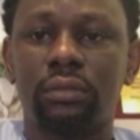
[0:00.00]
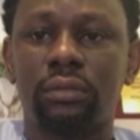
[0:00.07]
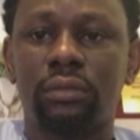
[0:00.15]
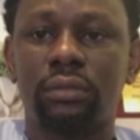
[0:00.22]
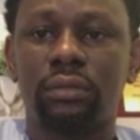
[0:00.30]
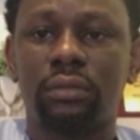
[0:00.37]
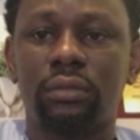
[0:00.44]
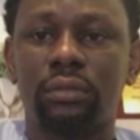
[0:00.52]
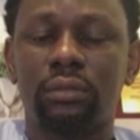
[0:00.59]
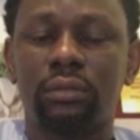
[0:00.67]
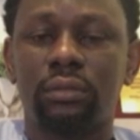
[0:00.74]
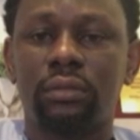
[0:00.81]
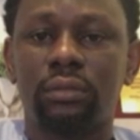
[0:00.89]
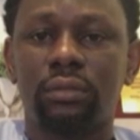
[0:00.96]

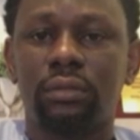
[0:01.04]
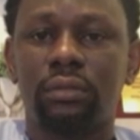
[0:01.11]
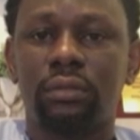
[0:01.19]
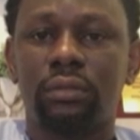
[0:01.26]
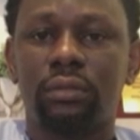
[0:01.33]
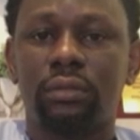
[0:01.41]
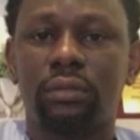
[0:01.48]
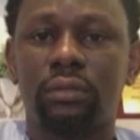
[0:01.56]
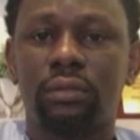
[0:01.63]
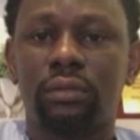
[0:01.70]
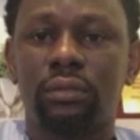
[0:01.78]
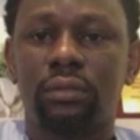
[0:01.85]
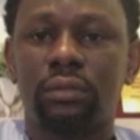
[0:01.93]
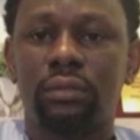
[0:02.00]

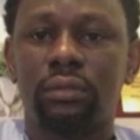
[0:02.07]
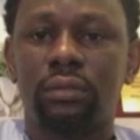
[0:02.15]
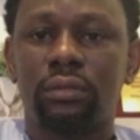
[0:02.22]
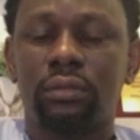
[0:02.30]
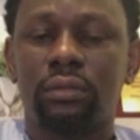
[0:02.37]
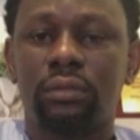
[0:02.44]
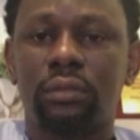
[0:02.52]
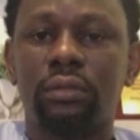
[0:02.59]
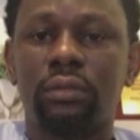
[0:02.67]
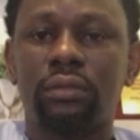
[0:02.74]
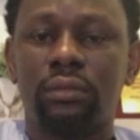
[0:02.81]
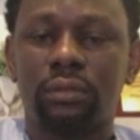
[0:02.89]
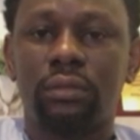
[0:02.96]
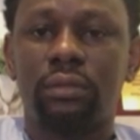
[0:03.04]

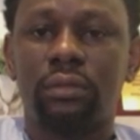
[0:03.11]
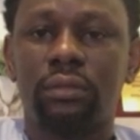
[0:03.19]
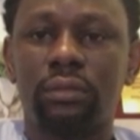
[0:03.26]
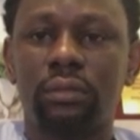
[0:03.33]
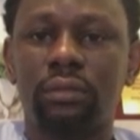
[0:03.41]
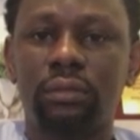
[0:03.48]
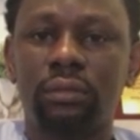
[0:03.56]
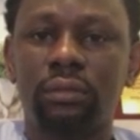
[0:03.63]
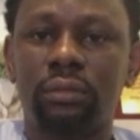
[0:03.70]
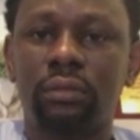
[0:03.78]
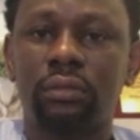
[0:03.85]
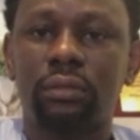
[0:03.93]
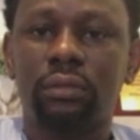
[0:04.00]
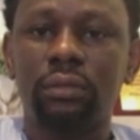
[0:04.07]

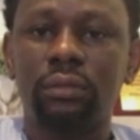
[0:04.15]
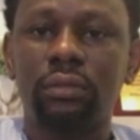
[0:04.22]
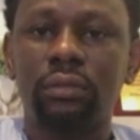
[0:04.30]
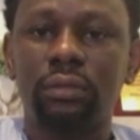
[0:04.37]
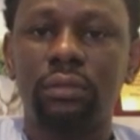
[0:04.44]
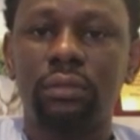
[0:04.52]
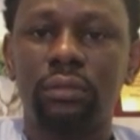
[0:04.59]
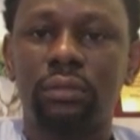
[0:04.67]
No words are spoken by the person on screen.